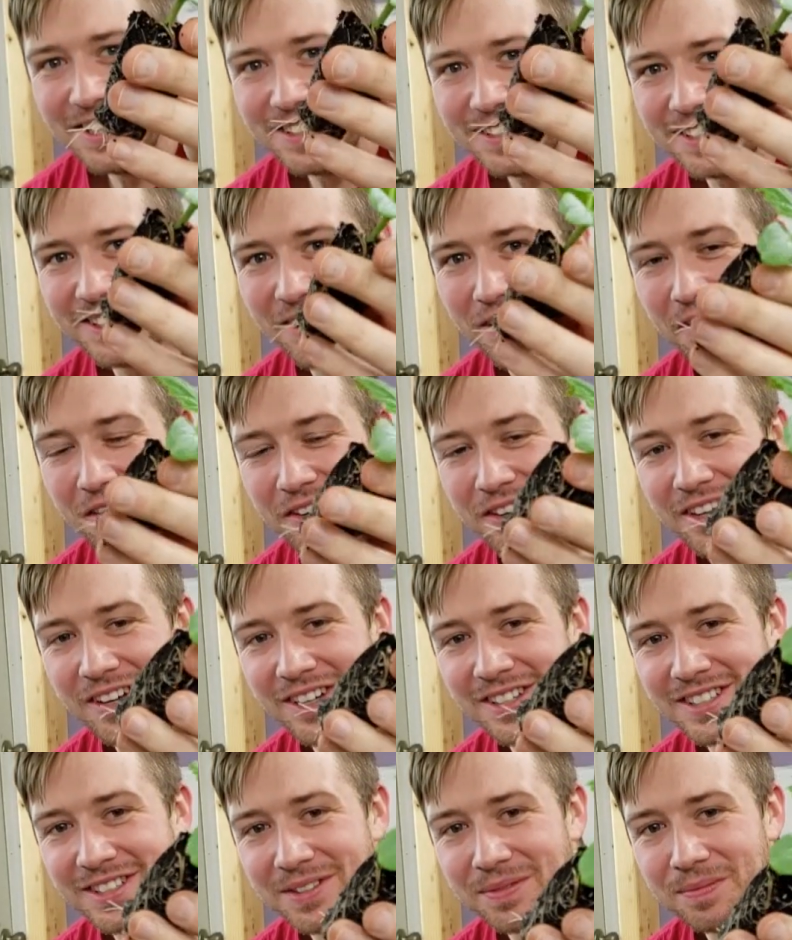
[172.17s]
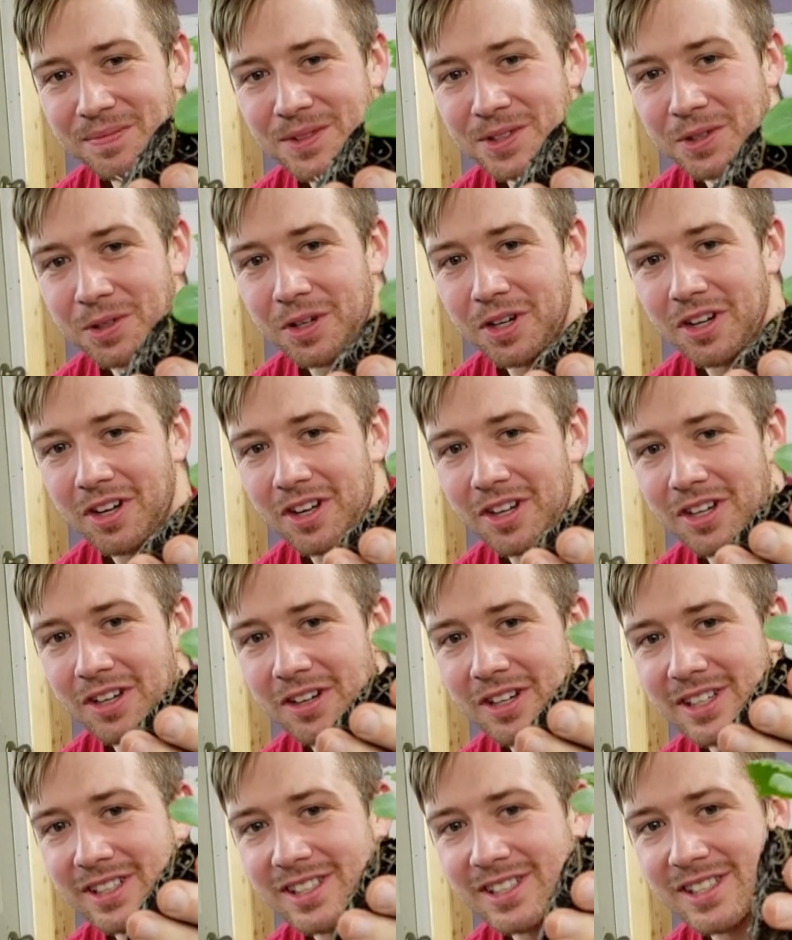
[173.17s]
So there's some soil you
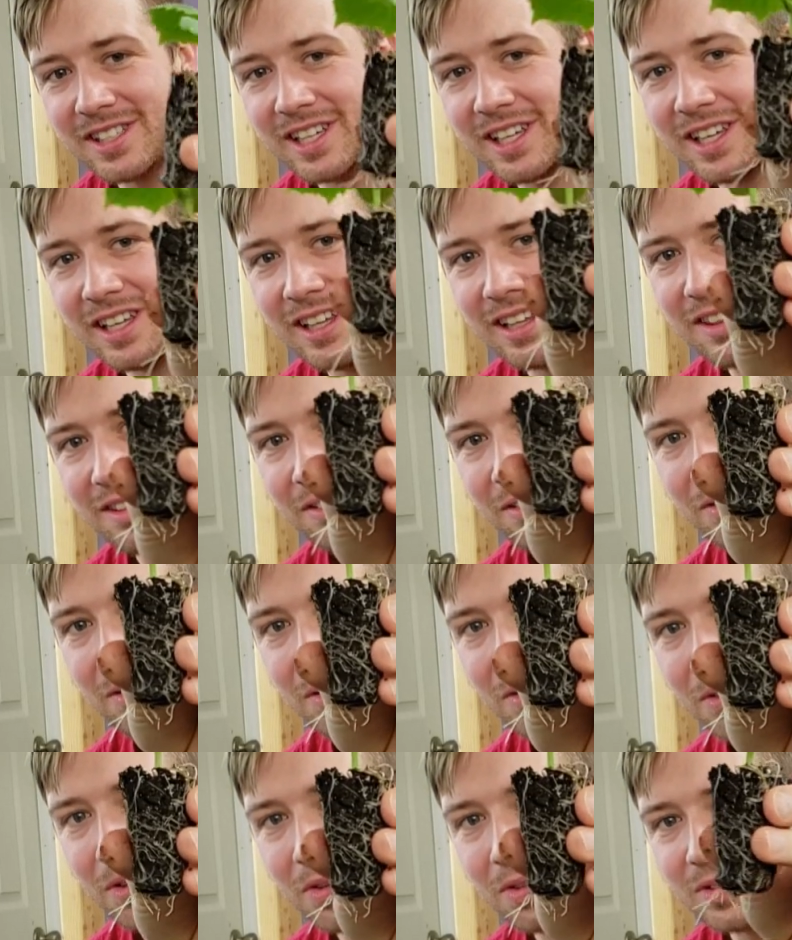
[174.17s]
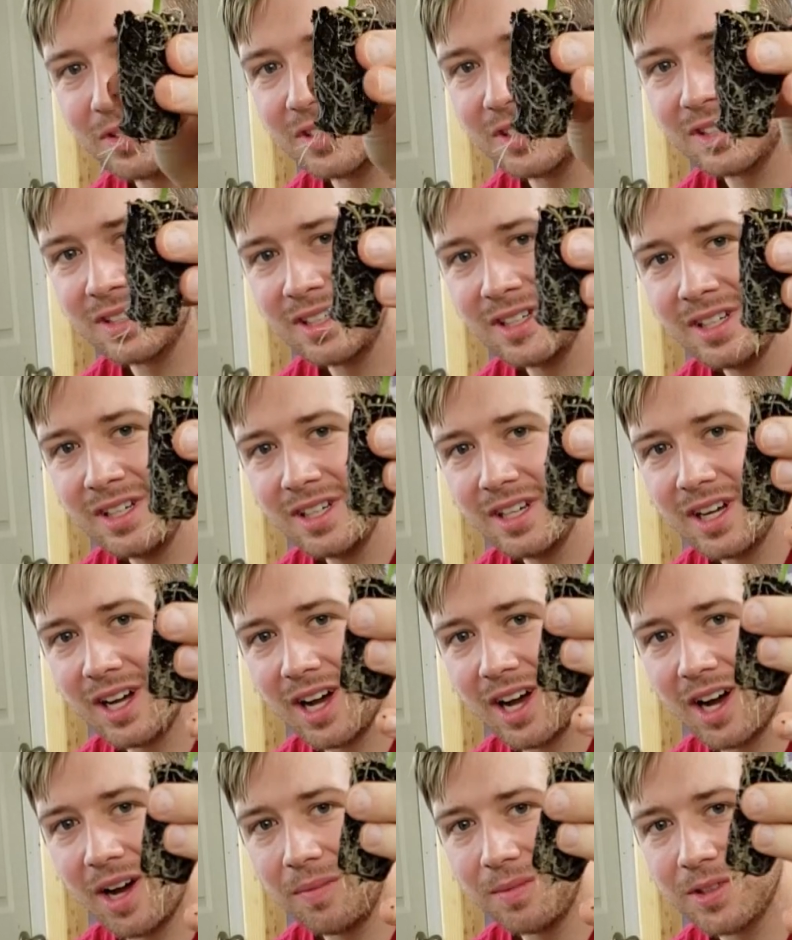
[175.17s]
can see through the roots,
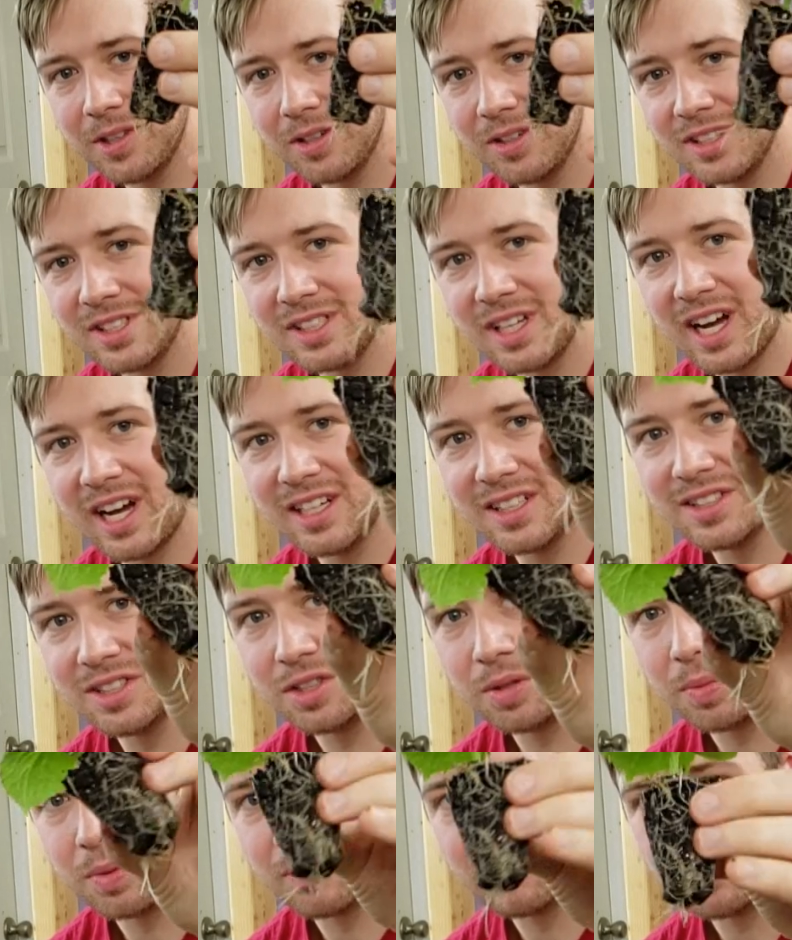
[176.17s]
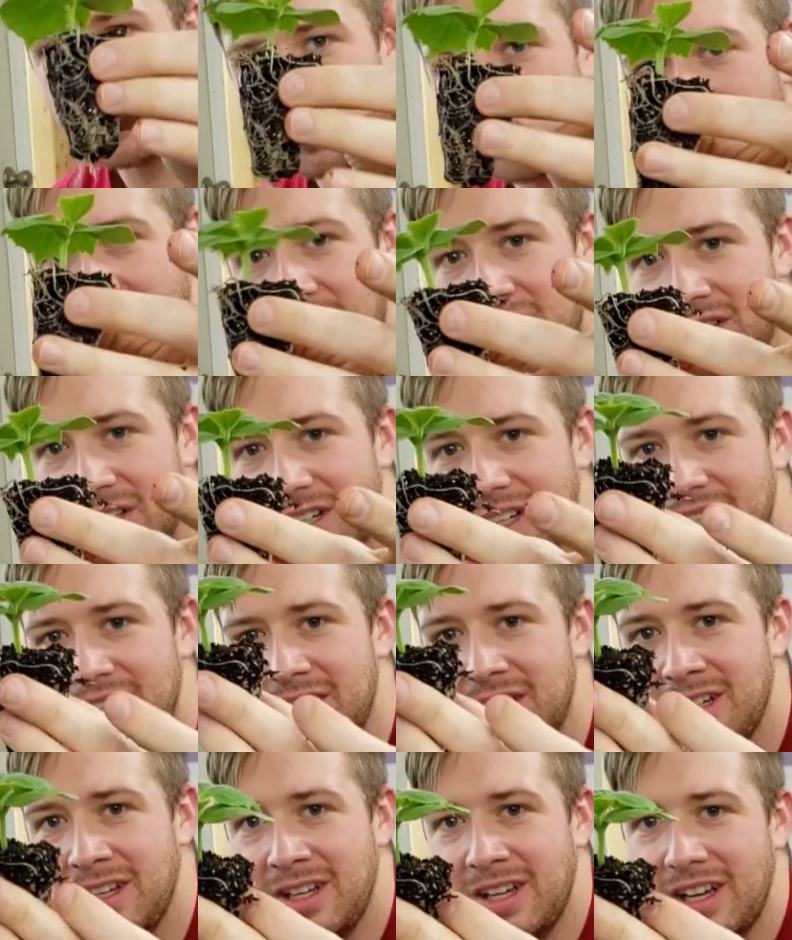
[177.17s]
so it's not super root bound, and
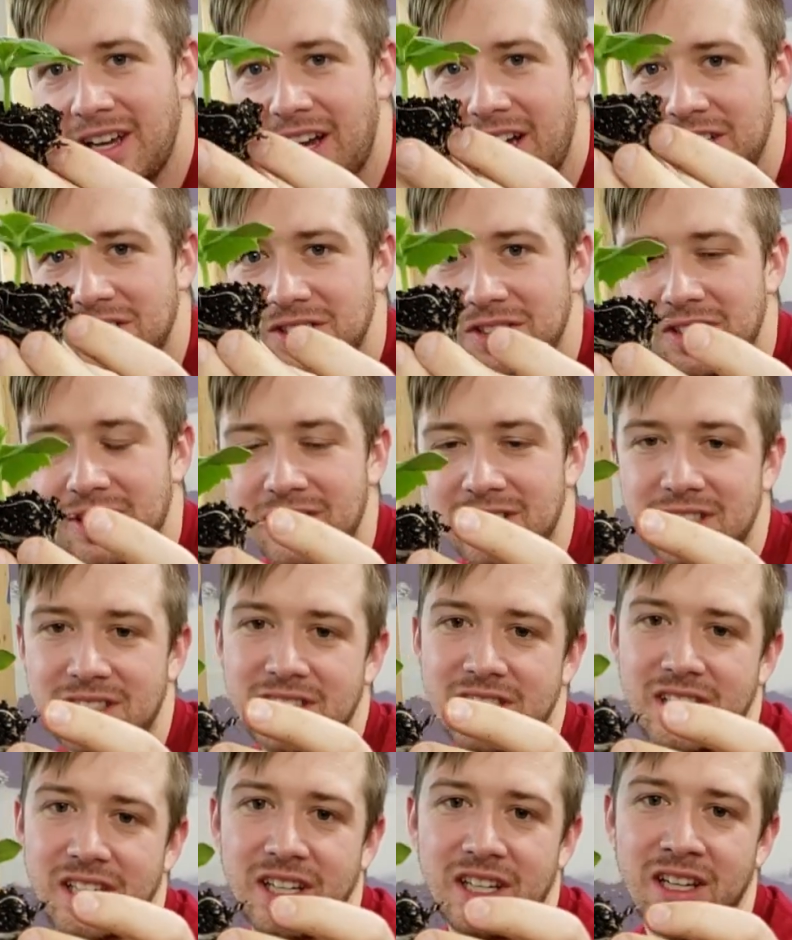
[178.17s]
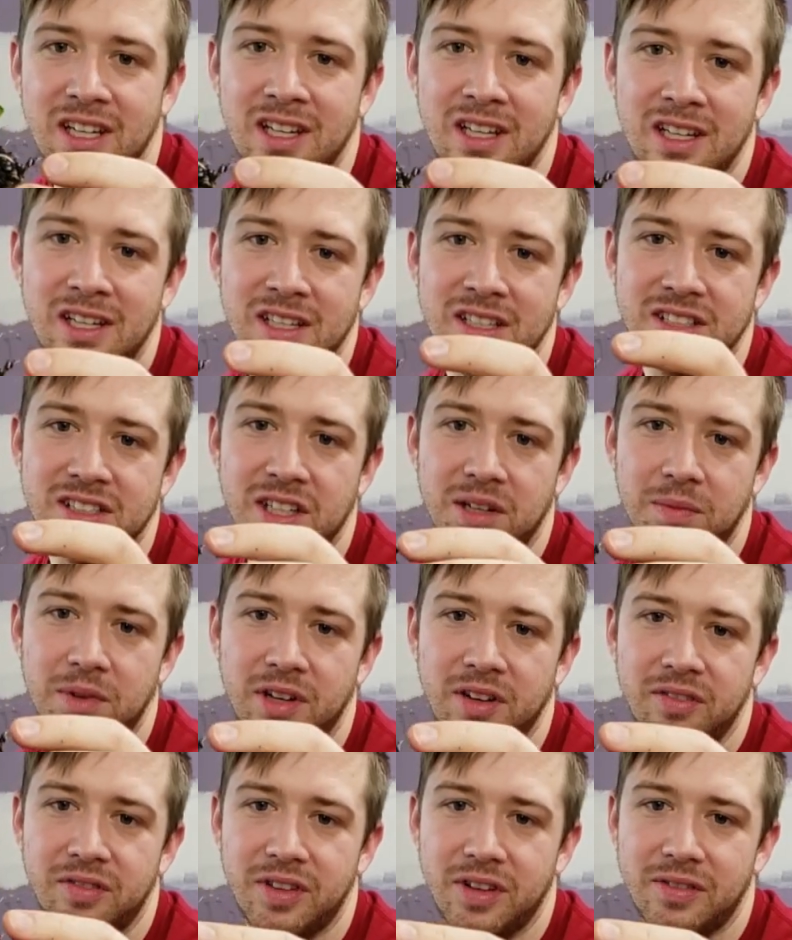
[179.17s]
as you can see, some
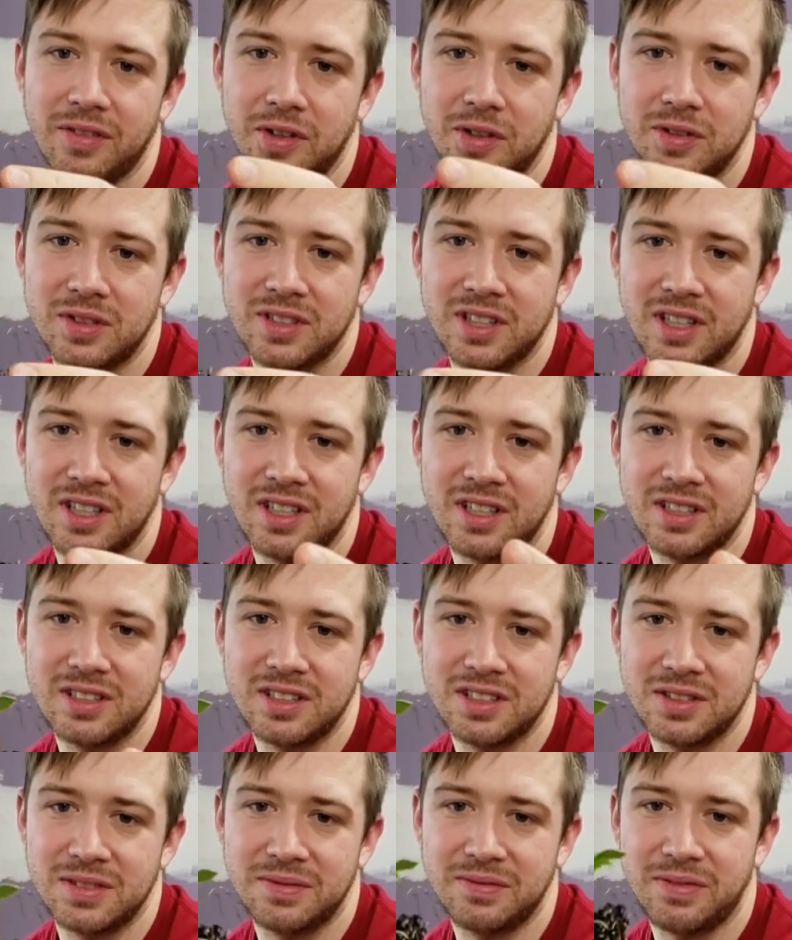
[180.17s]
of the roots are just